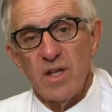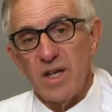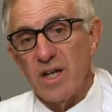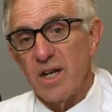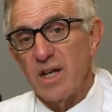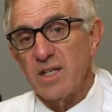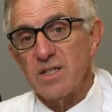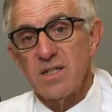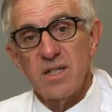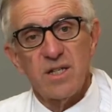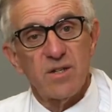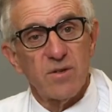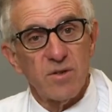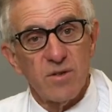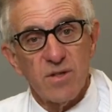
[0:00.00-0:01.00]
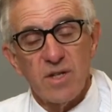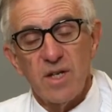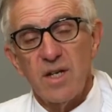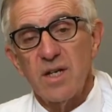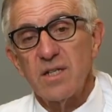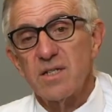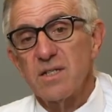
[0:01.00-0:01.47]
Late onset,
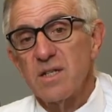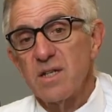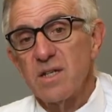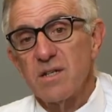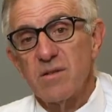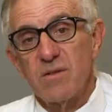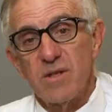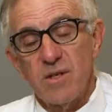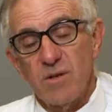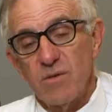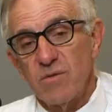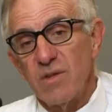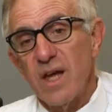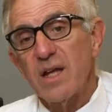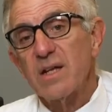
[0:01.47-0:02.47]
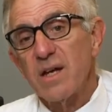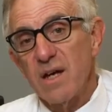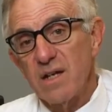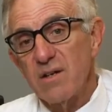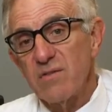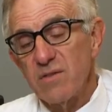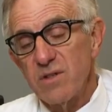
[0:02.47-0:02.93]
early onset, that
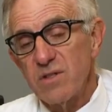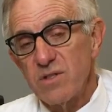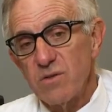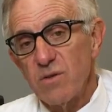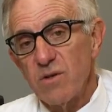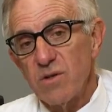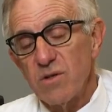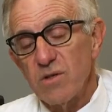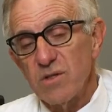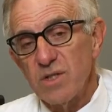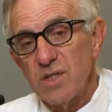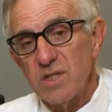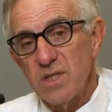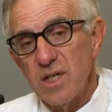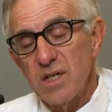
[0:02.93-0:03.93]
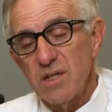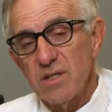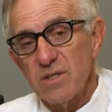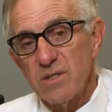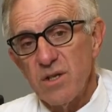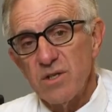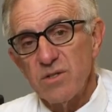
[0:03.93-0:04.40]
kind of historical detail
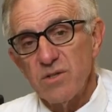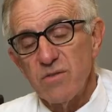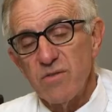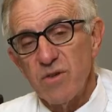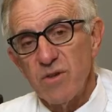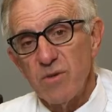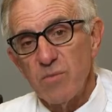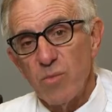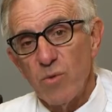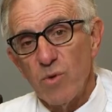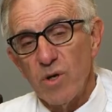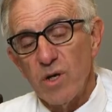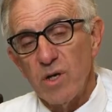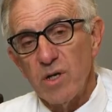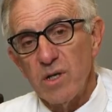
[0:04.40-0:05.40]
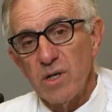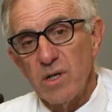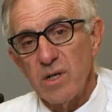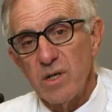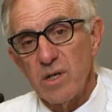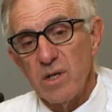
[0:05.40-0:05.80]
is also very important.